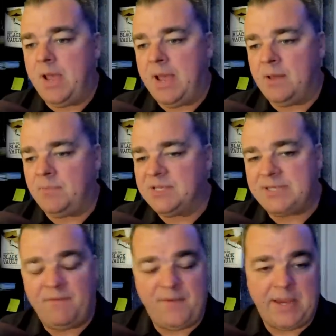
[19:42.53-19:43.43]
and this
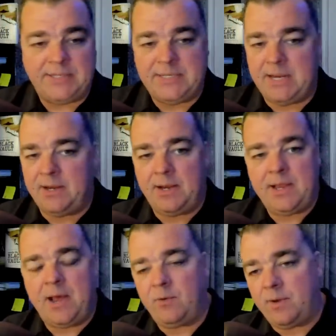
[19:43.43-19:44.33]
F 18
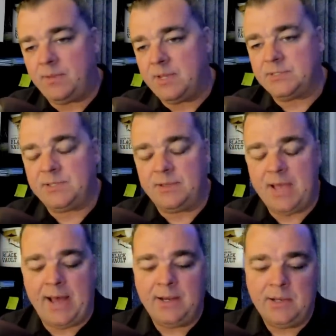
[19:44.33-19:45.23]
encountering this and
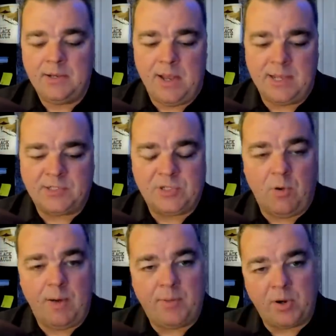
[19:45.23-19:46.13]
that and so
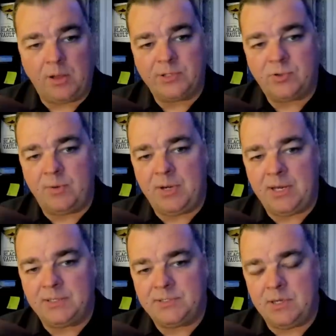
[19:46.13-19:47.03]
on, but all
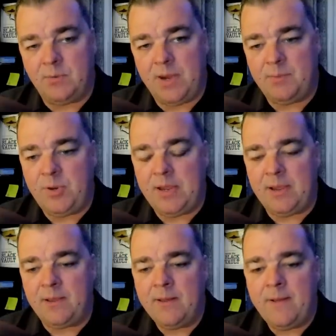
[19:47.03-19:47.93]
attributing it to
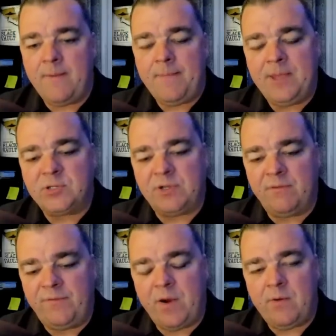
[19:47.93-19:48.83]
UAP. There's a
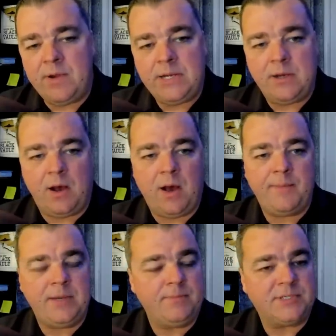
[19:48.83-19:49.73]
very
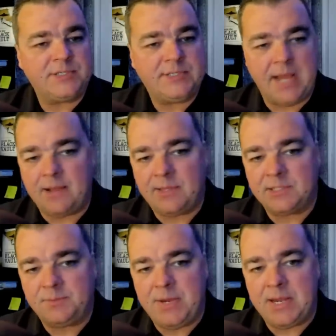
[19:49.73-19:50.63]
common mistake
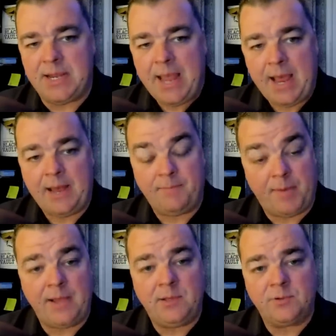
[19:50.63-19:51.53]
that's being had
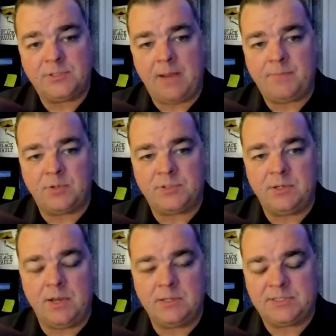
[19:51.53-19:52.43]
by those skeptics
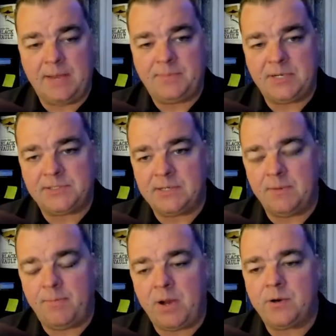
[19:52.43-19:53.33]
and uh, skeptics and
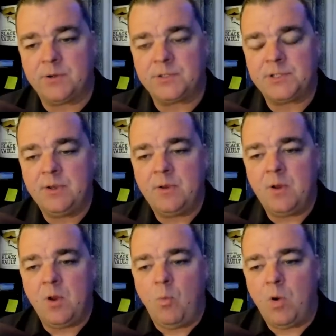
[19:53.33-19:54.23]
debunkers,
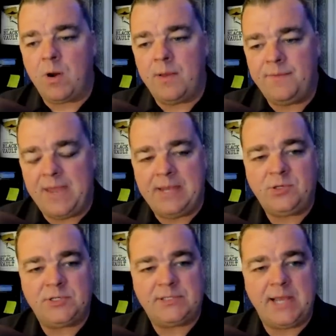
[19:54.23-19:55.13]
wherein they
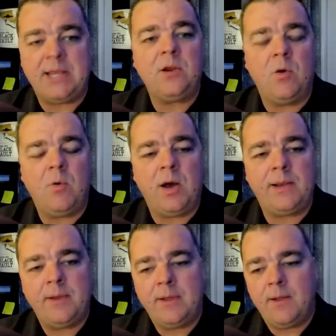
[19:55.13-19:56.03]
just say, you know what,